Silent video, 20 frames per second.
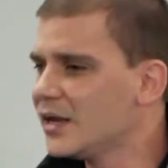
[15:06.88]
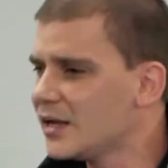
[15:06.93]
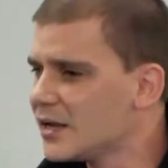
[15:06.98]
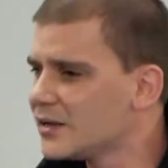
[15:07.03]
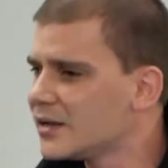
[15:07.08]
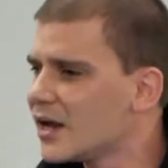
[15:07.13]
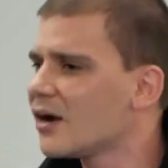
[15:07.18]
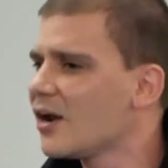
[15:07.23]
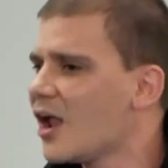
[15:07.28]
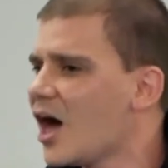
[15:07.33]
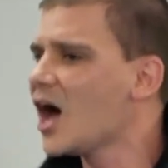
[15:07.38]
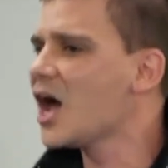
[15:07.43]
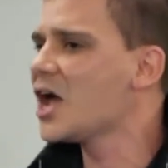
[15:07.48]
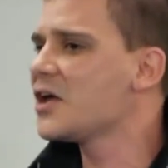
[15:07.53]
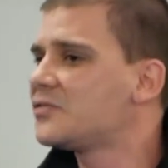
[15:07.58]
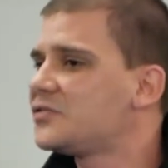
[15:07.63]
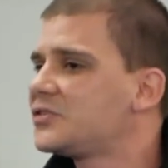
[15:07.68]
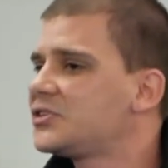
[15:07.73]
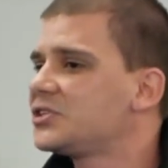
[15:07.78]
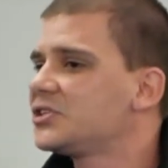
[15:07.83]
in, in their
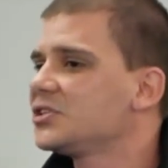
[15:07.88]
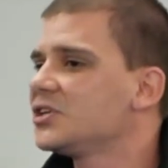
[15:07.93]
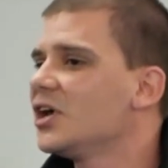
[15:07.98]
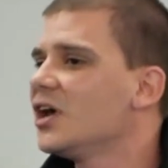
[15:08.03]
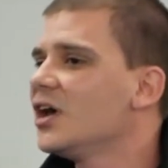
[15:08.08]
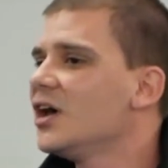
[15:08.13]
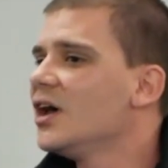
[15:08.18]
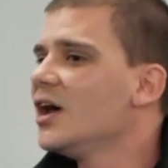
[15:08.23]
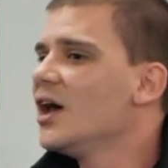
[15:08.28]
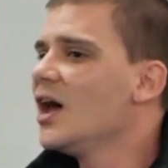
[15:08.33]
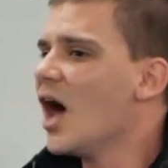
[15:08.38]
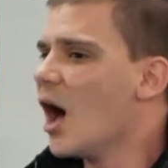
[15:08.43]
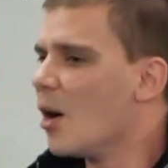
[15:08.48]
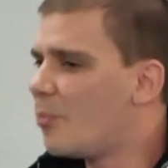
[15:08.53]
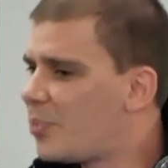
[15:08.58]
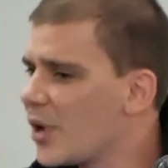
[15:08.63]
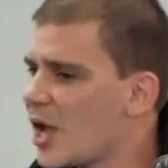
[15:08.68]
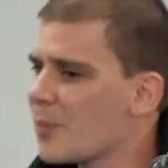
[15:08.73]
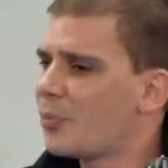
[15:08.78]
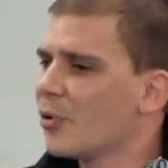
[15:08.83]
lives. A
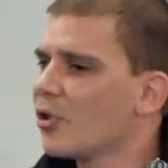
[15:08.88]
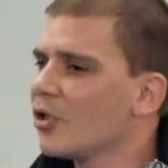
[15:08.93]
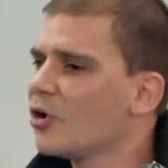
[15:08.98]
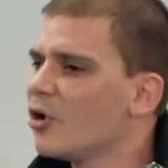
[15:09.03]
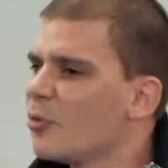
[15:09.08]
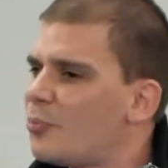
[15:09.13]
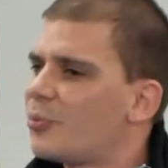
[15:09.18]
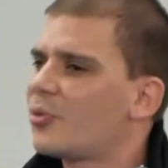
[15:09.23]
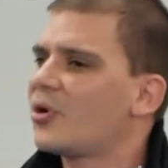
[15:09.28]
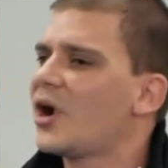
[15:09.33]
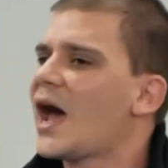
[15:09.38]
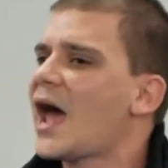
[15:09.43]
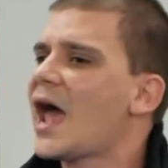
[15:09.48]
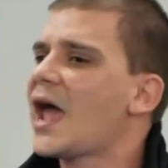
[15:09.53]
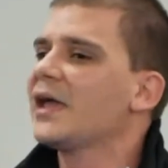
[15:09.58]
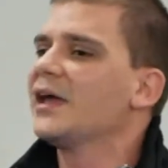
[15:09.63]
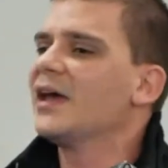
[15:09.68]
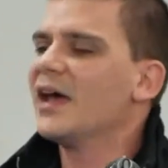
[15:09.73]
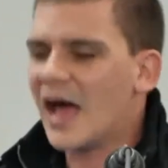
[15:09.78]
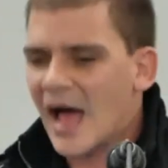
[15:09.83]
people who
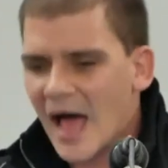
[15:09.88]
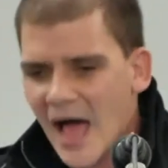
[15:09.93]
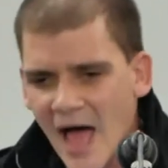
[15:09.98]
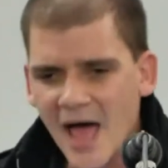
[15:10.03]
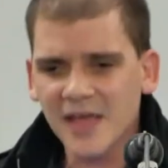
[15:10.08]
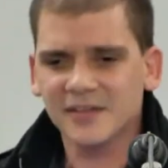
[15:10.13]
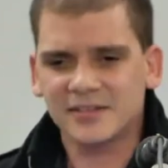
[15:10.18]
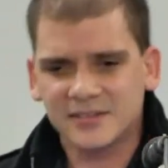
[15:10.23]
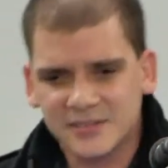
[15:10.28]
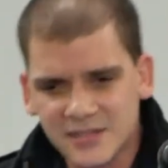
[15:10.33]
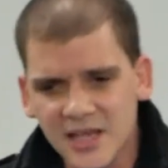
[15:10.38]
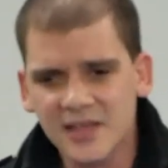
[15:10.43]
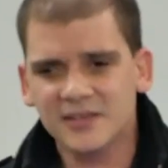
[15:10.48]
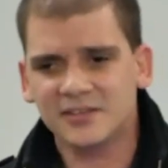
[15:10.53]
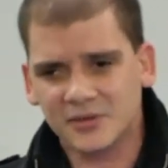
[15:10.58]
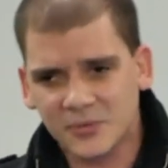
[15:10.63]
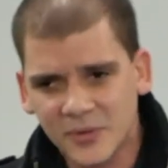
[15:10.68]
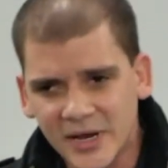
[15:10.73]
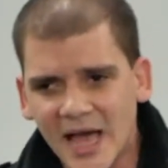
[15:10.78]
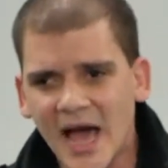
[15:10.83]
pray has
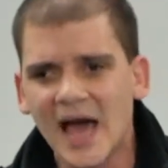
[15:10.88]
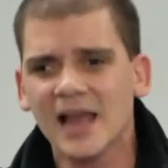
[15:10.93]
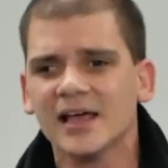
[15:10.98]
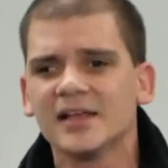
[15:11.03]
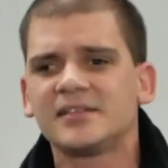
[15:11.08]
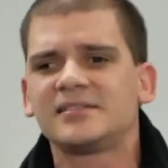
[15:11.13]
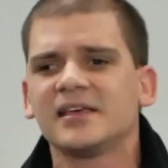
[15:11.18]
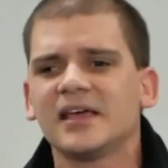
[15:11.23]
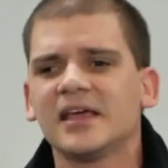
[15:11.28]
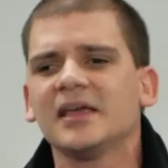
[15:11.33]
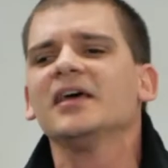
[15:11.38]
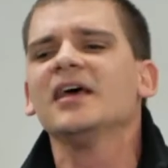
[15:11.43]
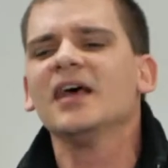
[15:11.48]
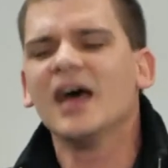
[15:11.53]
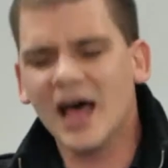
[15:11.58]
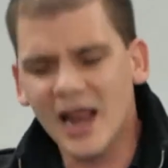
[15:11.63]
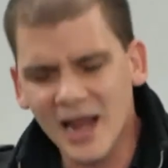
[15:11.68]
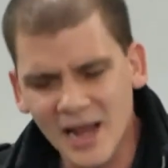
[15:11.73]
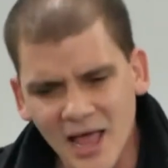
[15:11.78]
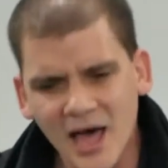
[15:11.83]
this reality
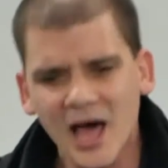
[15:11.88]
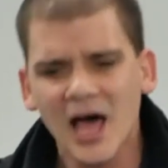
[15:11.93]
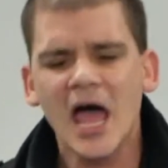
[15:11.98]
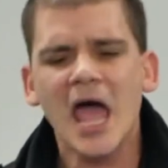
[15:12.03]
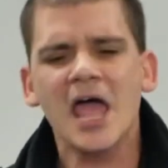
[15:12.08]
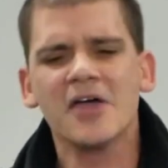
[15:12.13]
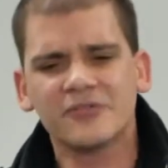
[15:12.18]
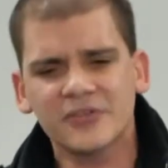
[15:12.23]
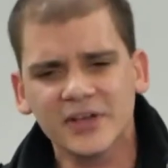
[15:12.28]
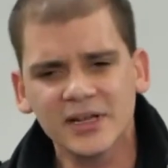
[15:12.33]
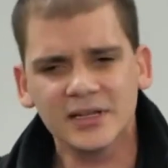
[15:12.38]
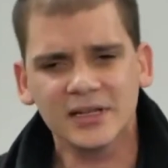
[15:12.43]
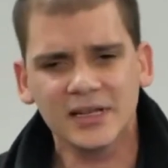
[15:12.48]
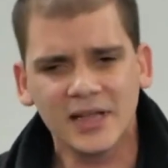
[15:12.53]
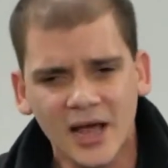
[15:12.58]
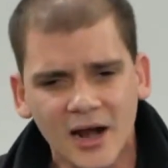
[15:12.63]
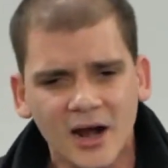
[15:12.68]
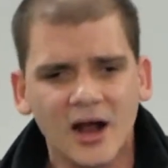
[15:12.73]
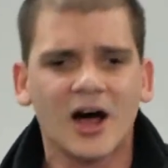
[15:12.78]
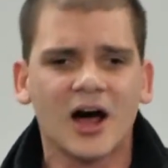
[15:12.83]
alive in
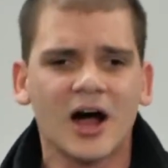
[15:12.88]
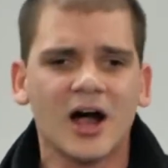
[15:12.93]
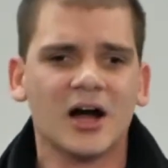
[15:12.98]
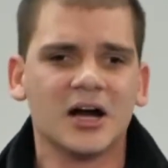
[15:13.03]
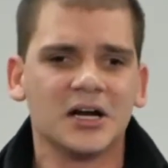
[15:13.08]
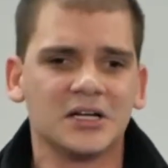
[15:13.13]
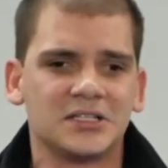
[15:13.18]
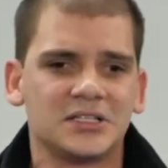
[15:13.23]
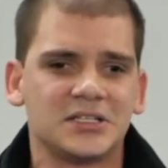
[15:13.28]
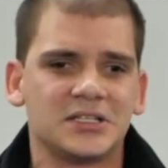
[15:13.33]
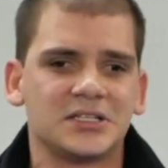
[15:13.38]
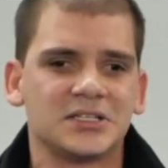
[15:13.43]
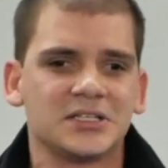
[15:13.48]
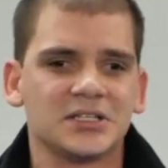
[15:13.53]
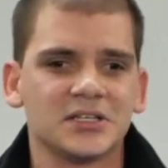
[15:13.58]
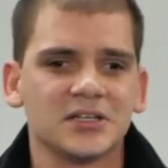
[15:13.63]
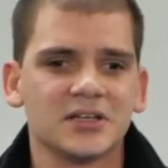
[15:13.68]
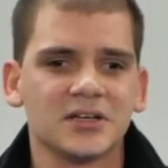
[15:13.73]
their hearts.